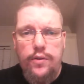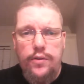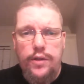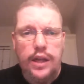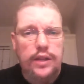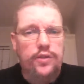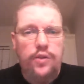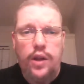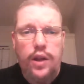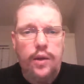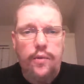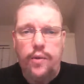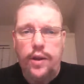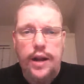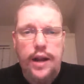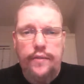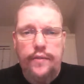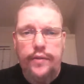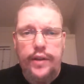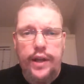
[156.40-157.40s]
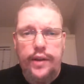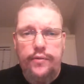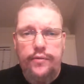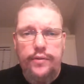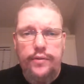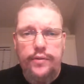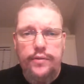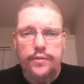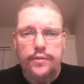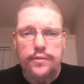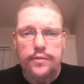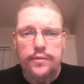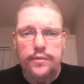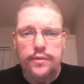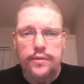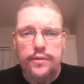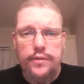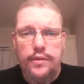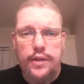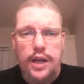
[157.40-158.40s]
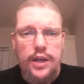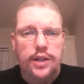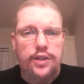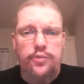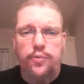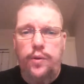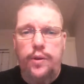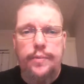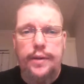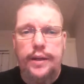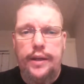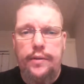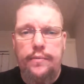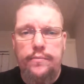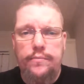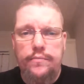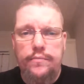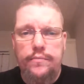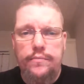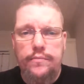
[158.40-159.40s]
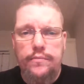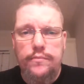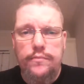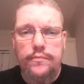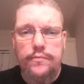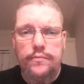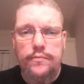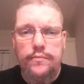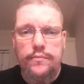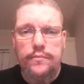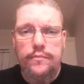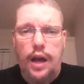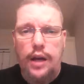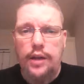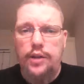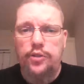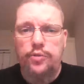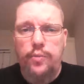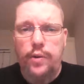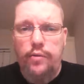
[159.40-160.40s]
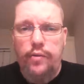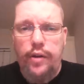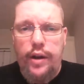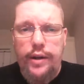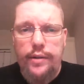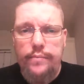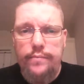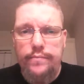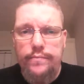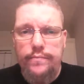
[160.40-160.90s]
That's all I want out of life. I just want to be. I just want to write.